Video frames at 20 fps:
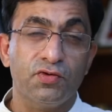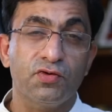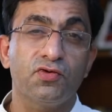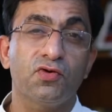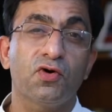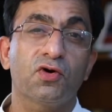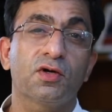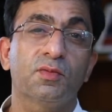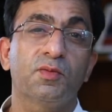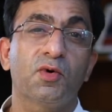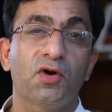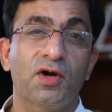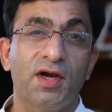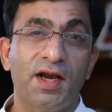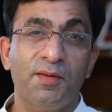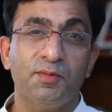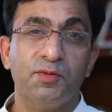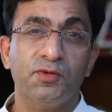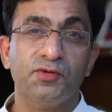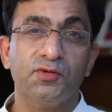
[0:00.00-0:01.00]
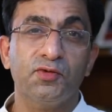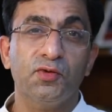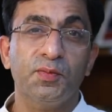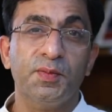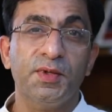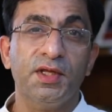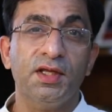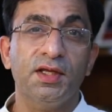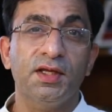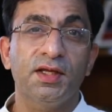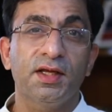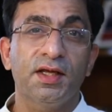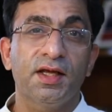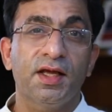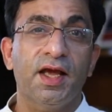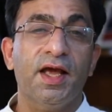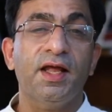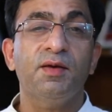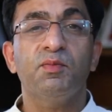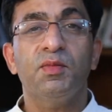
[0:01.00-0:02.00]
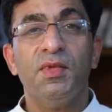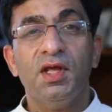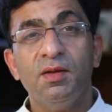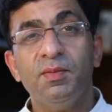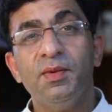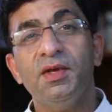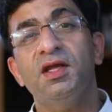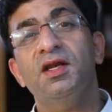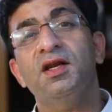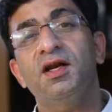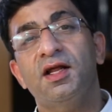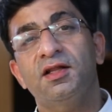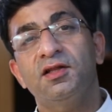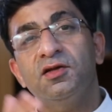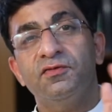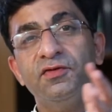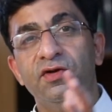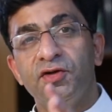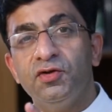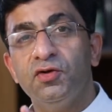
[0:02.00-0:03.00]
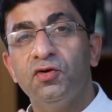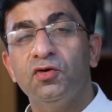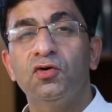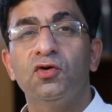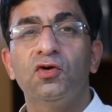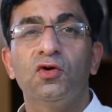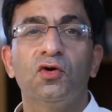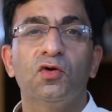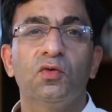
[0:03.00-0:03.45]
to talk about, laparoscopy, and maybe in another video,